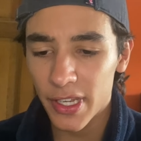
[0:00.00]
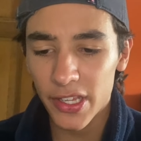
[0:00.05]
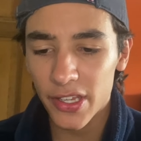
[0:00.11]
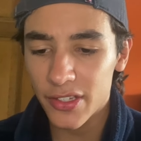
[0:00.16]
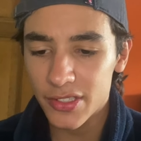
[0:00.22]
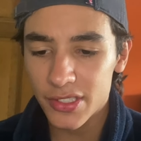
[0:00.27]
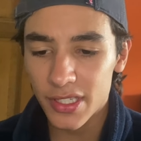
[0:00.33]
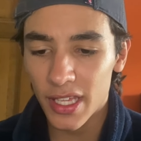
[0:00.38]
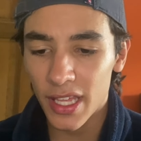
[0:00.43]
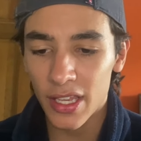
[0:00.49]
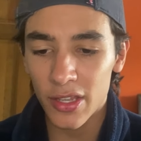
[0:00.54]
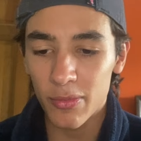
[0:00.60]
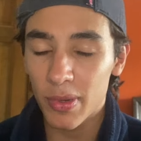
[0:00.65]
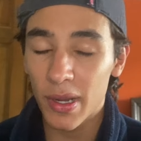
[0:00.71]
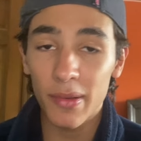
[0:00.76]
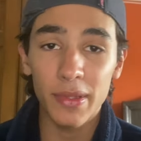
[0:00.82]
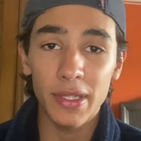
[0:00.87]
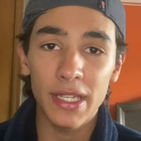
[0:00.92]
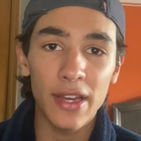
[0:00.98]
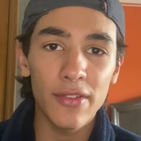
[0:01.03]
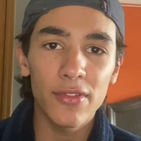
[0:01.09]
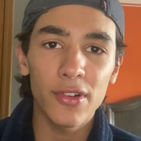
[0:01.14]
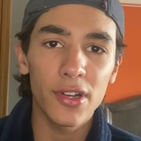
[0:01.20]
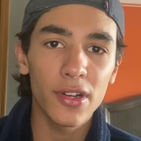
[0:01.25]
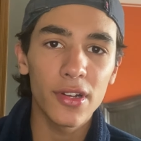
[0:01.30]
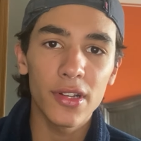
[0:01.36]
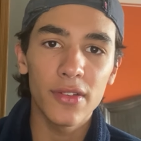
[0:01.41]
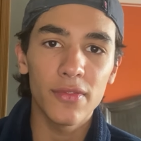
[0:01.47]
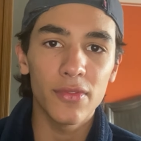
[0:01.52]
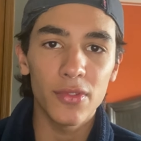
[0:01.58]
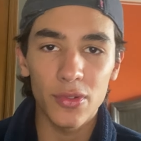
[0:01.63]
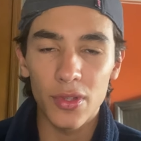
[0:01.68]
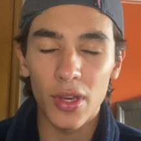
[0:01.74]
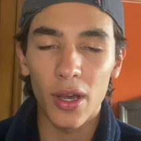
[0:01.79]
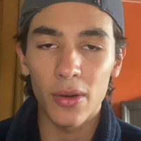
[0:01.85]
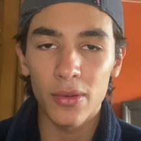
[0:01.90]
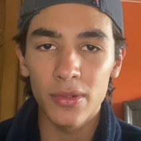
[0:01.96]
videos, and you probably never heard if you
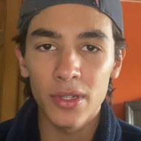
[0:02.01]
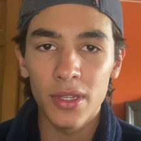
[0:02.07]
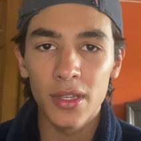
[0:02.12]
don't,